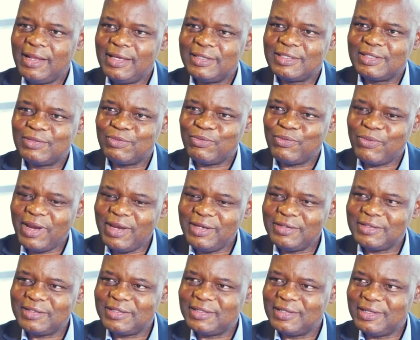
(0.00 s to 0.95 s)
let's
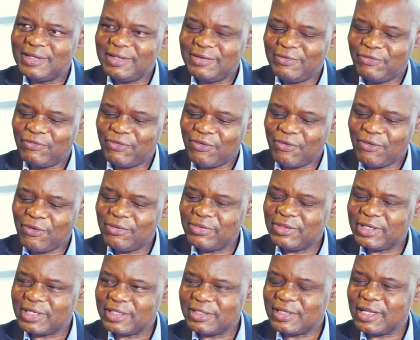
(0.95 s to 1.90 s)
wait for
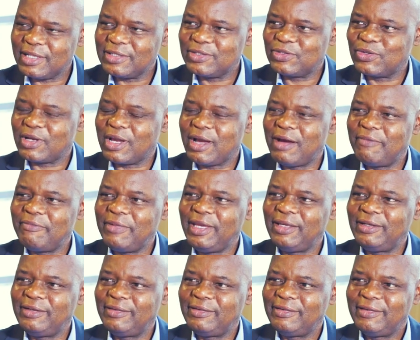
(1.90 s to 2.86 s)
all the results to come
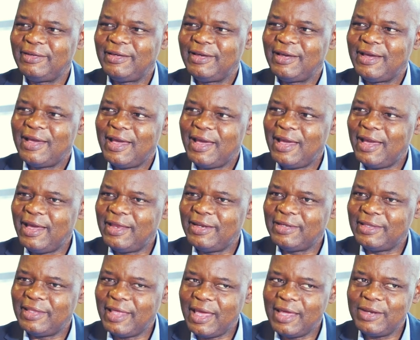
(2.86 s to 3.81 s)
in,
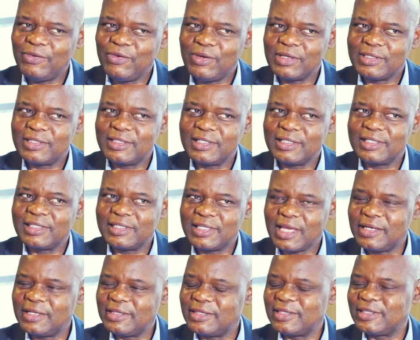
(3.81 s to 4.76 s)
and then you are still
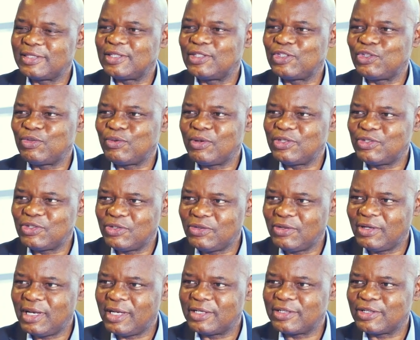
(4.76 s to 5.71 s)
studying the
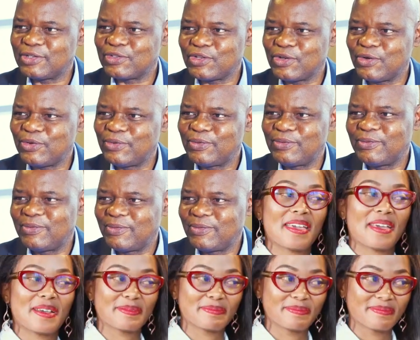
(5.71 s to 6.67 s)
situation. You let us know.
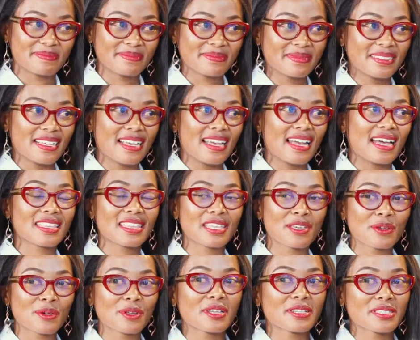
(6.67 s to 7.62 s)
Yeah. Okay. I
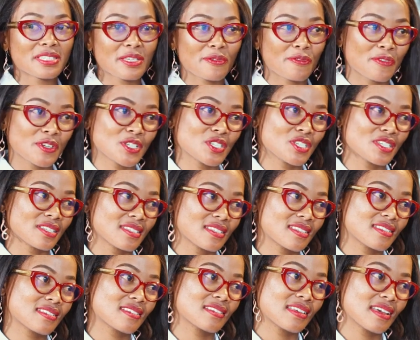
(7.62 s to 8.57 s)
think we need
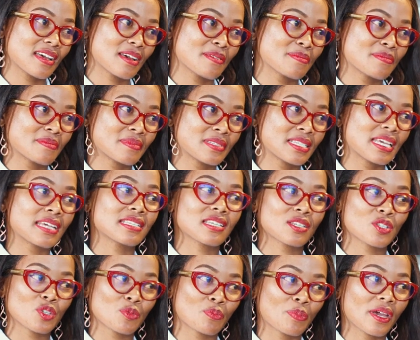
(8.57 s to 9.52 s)
sufficient um, mm.
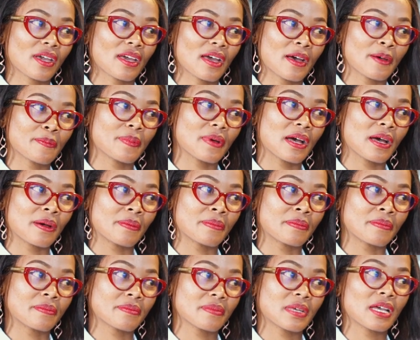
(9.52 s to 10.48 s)
data to back up
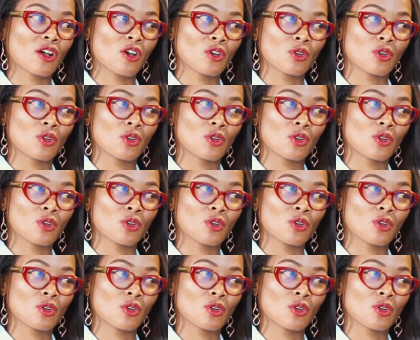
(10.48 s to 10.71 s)
um, a